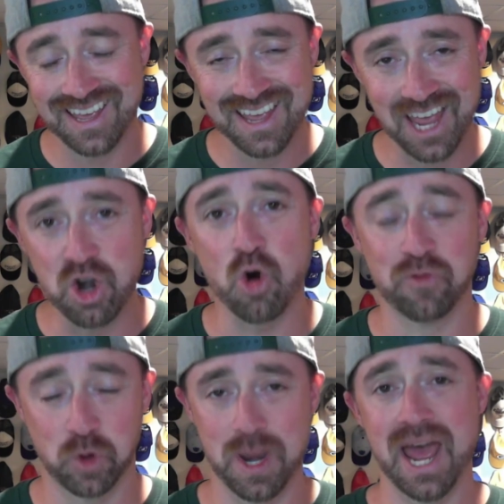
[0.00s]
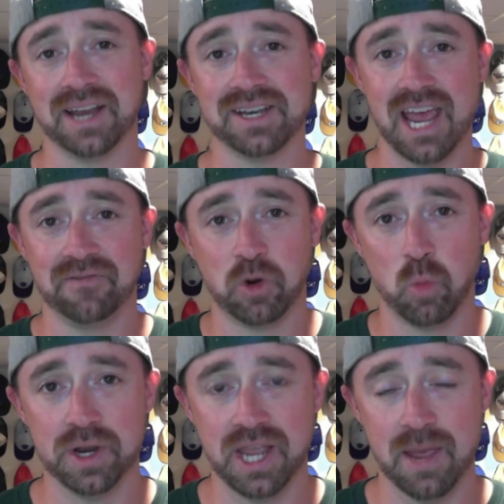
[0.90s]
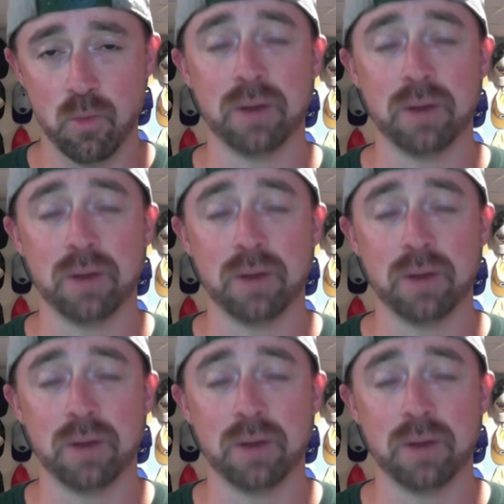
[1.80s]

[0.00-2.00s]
and overreact after one game.